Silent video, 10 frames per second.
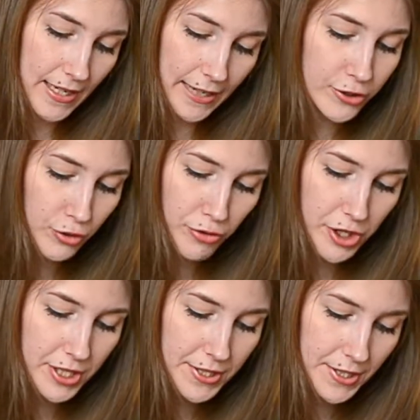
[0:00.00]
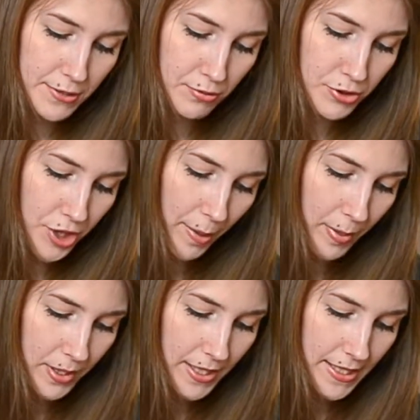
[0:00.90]
I don't think these were
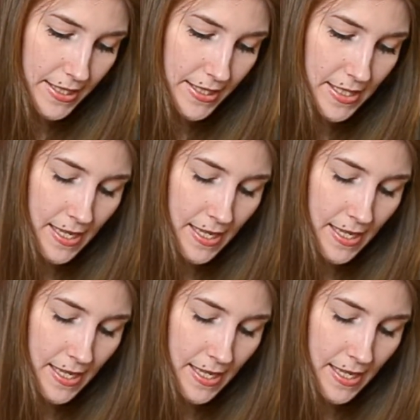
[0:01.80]
Japanese.